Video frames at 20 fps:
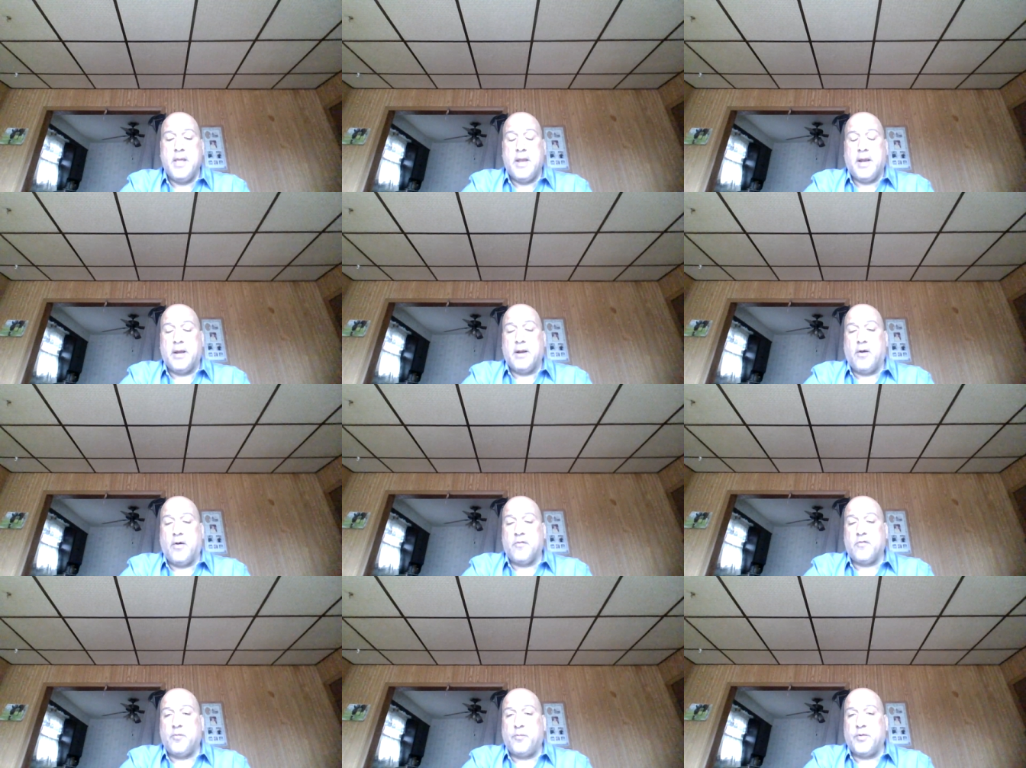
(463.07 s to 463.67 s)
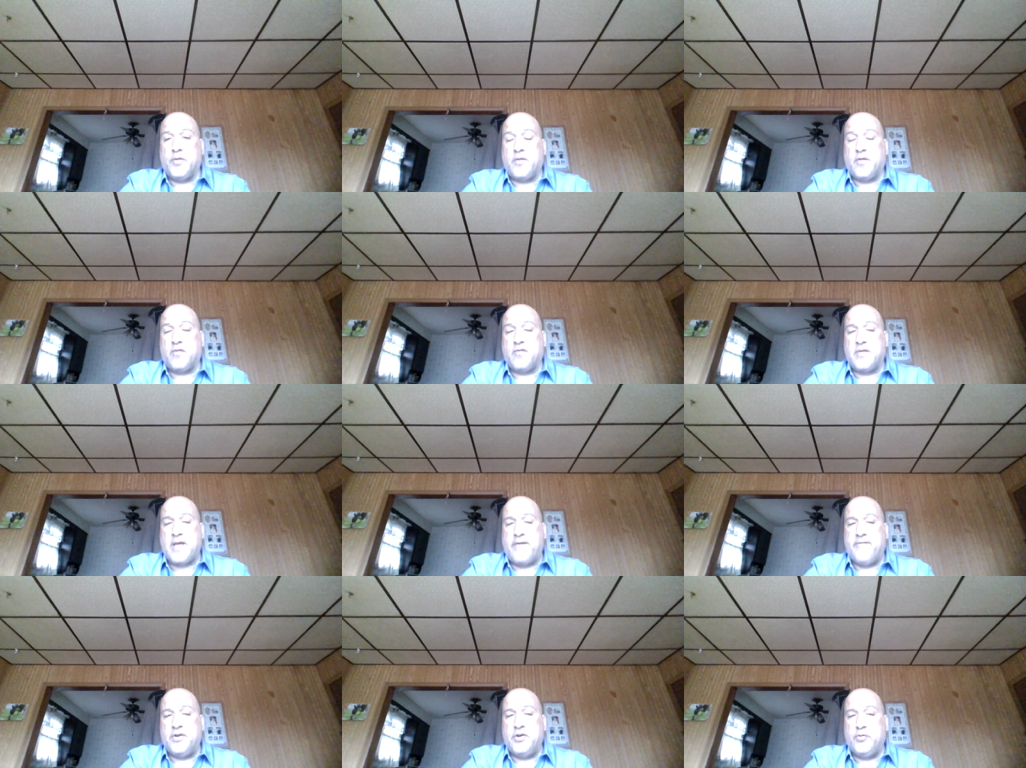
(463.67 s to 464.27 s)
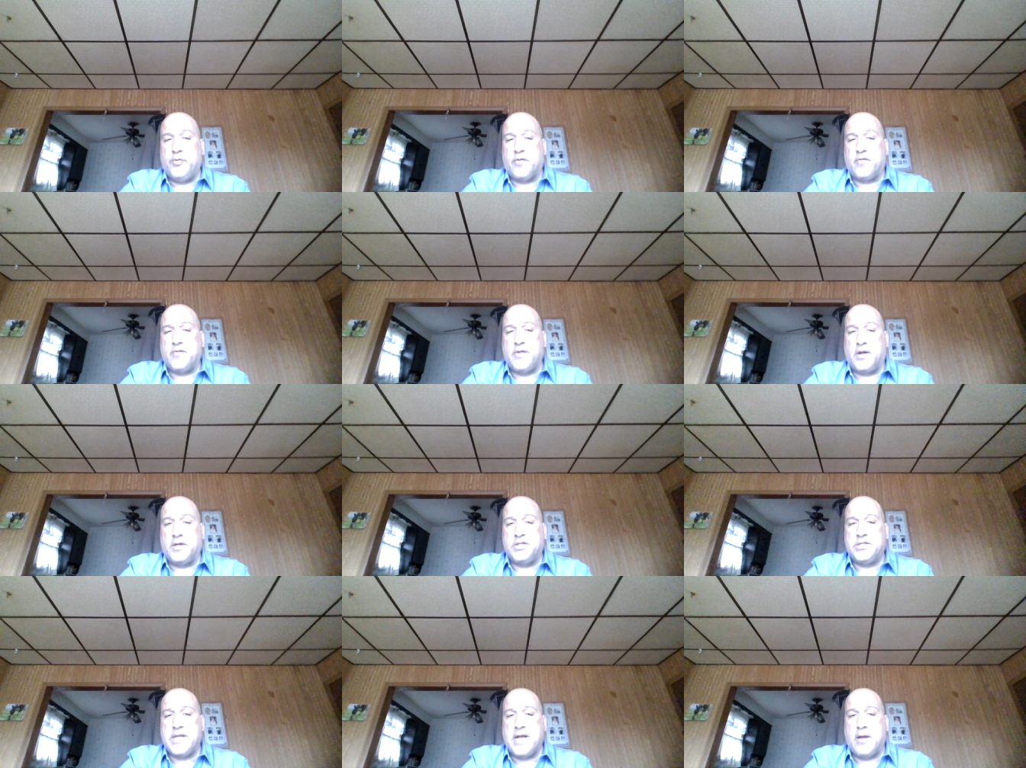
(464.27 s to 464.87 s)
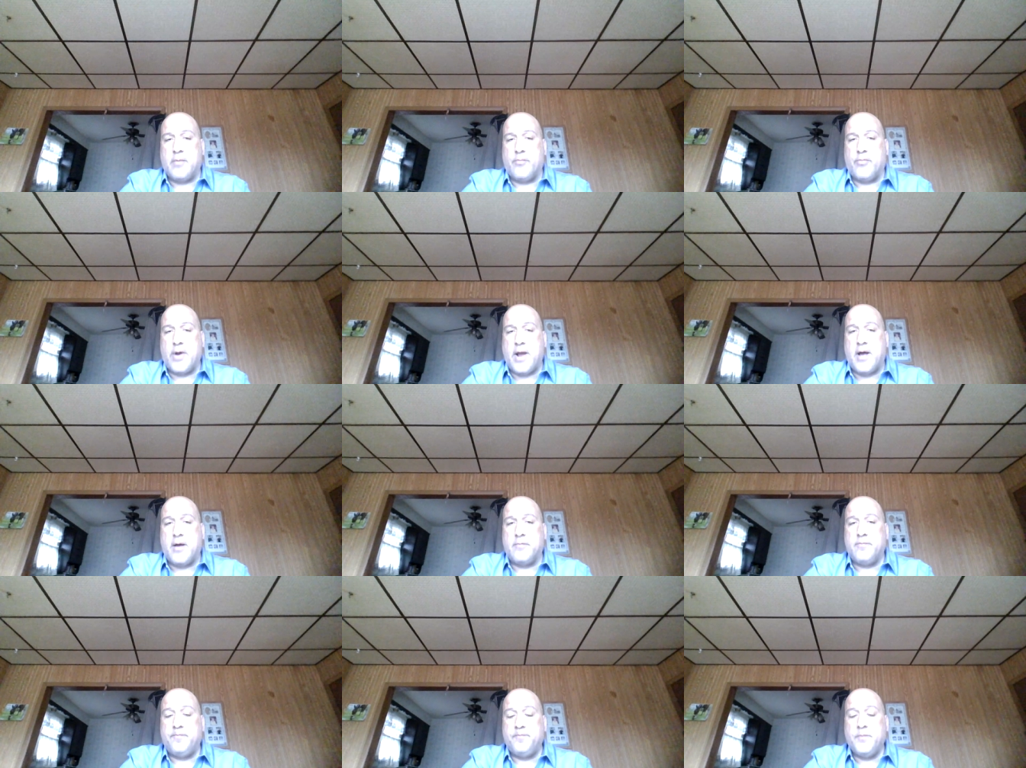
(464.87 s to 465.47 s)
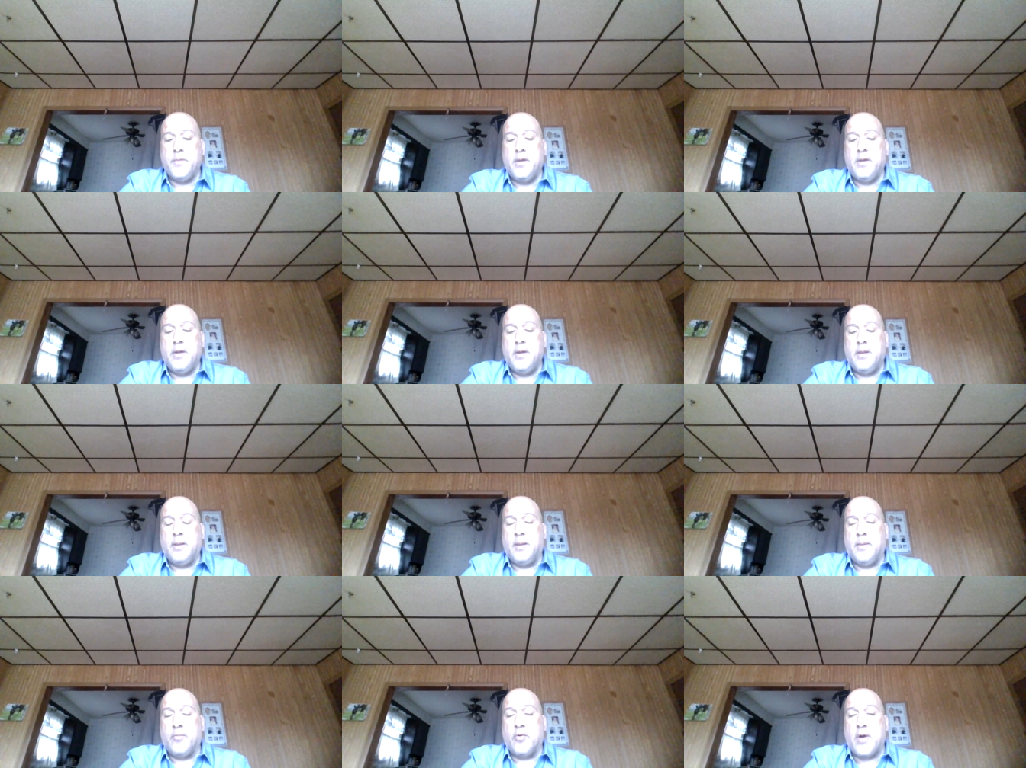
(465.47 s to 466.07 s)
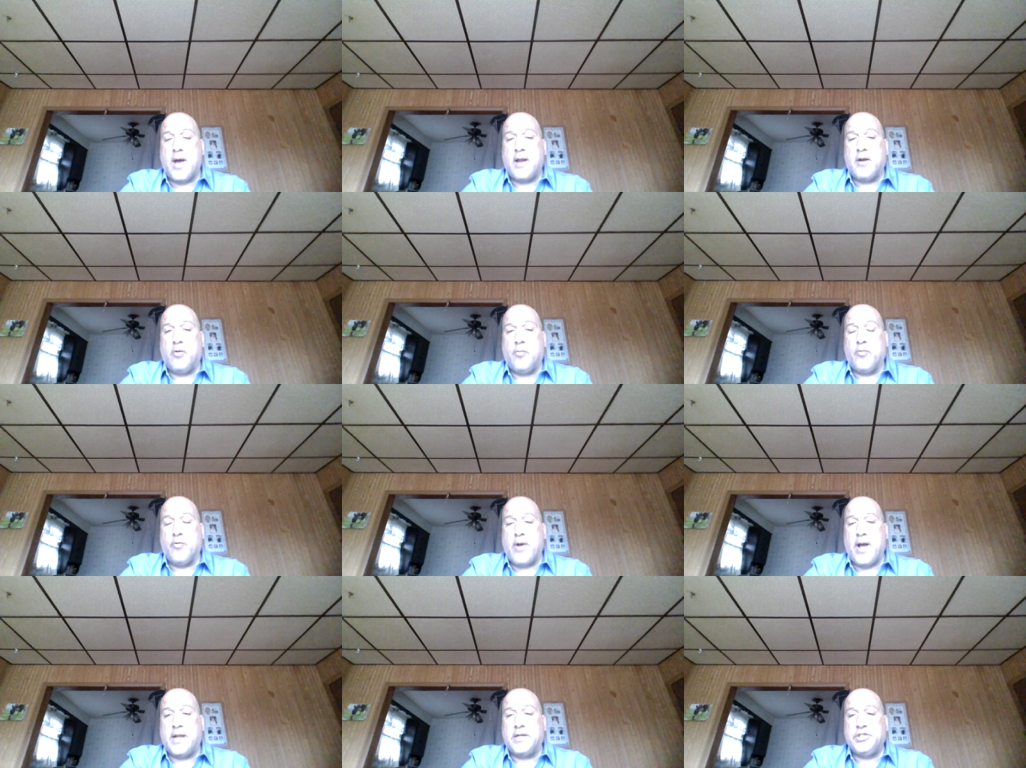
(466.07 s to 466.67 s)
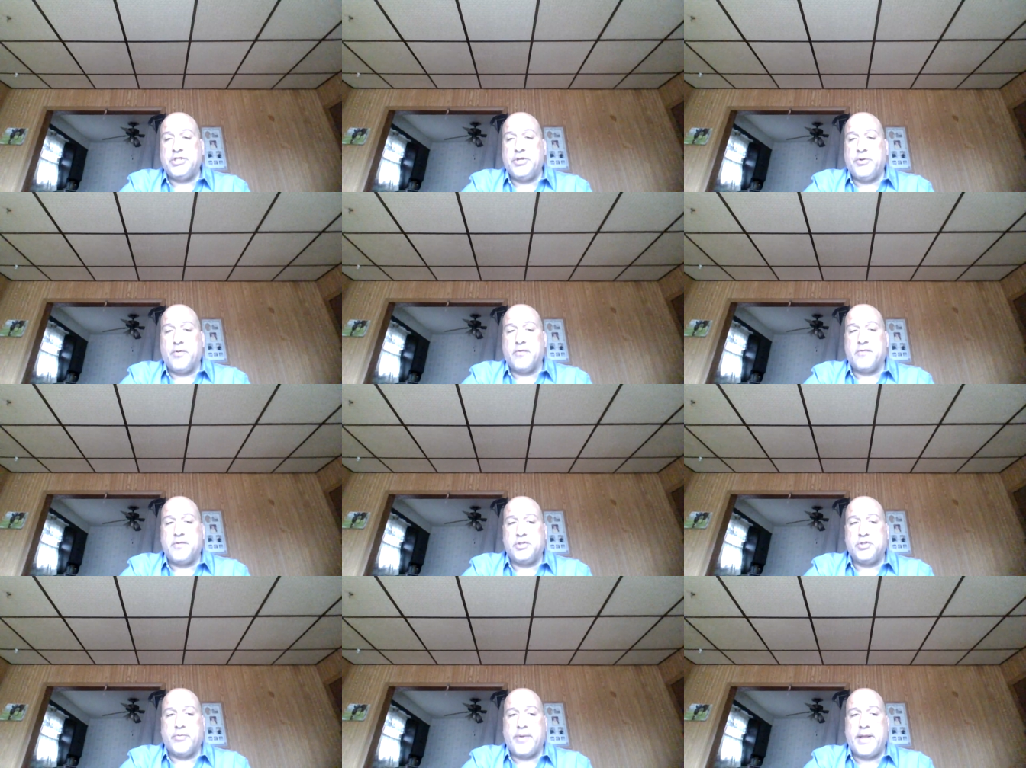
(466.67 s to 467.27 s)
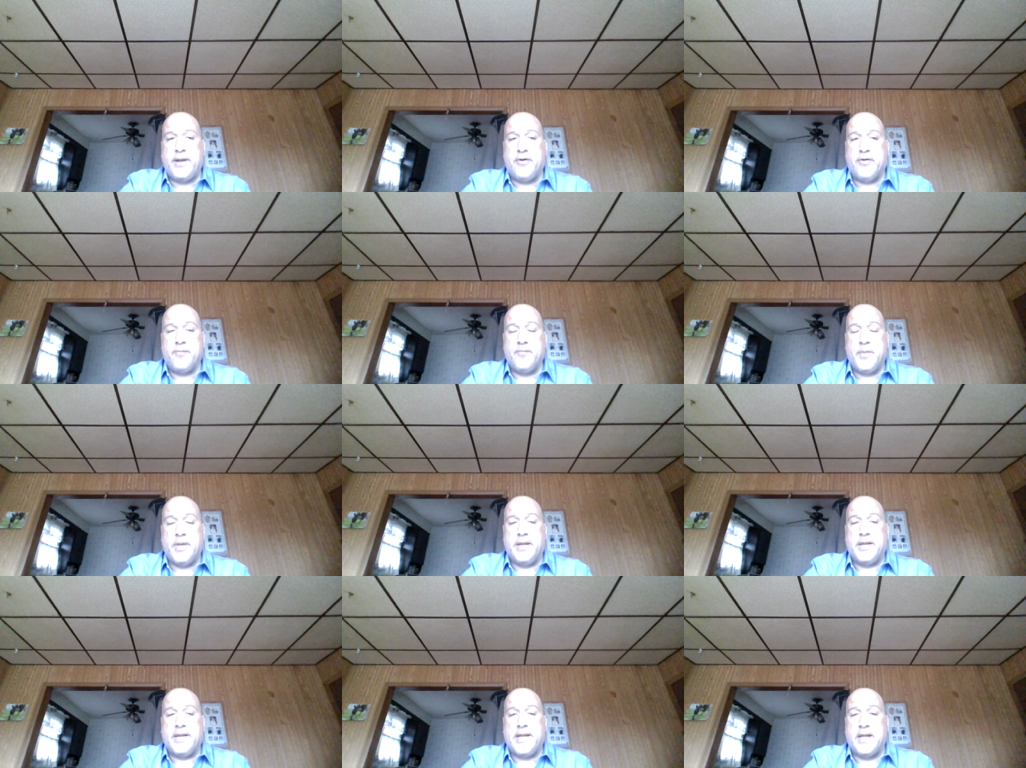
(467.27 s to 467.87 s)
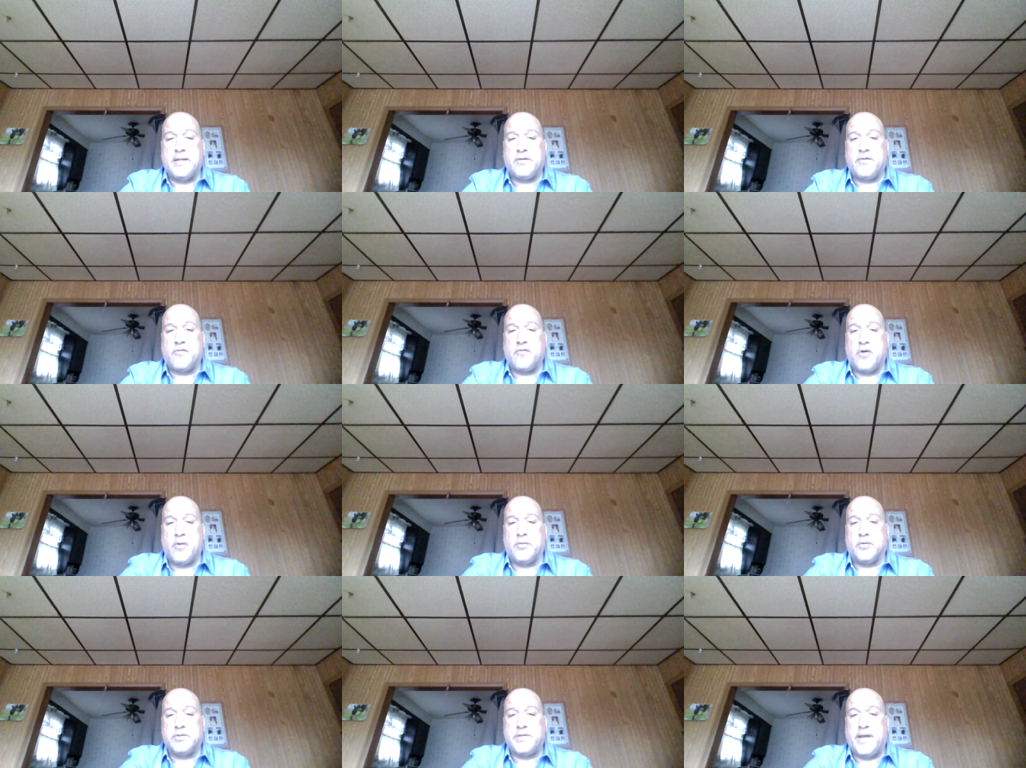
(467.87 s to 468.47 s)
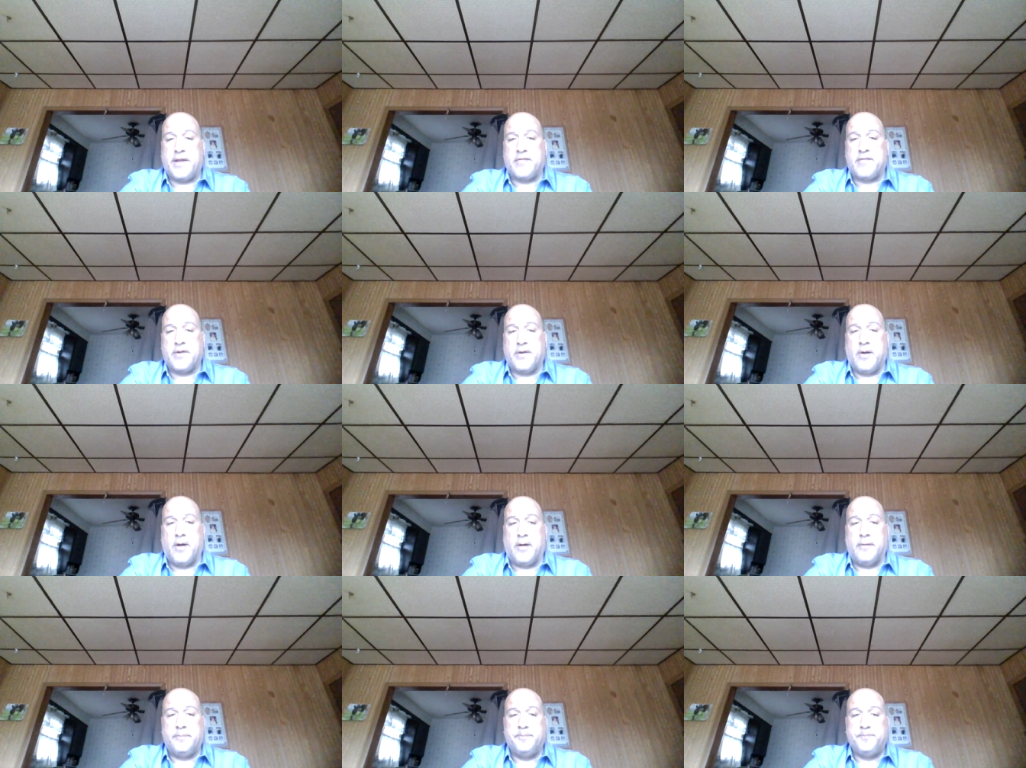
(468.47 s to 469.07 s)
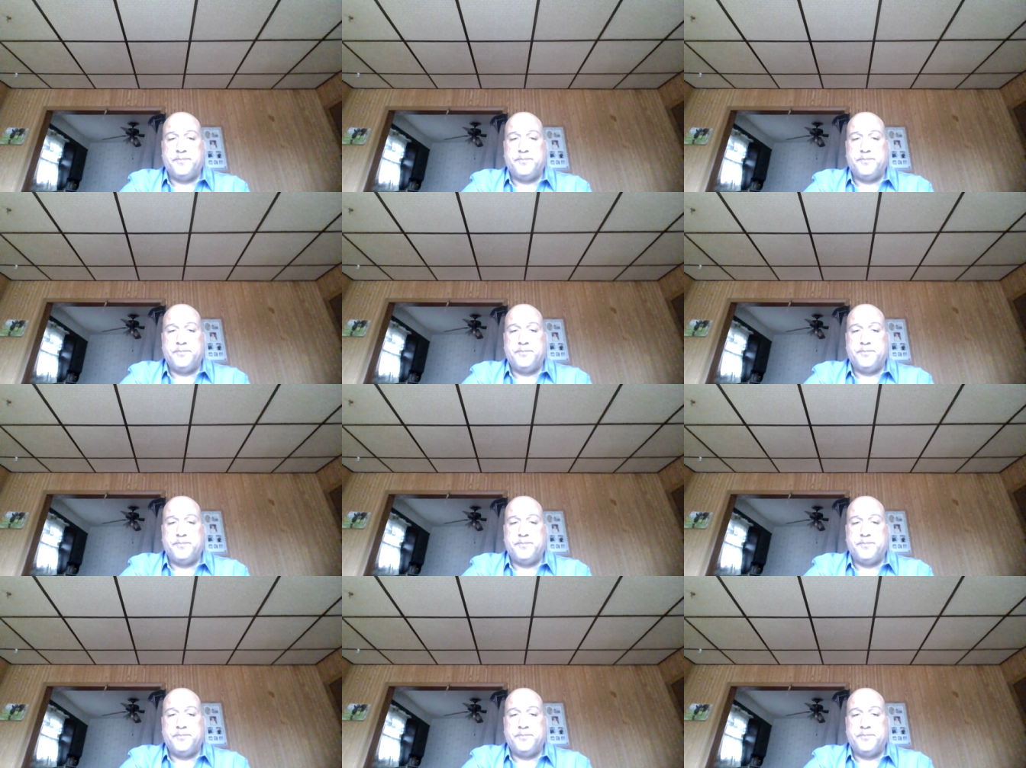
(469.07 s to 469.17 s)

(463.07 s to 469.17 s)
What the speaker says: Going to also put the 7, who is Touchdown Brown. Liberato Baraccio is the trainer, and Kent DeSormo takes the call.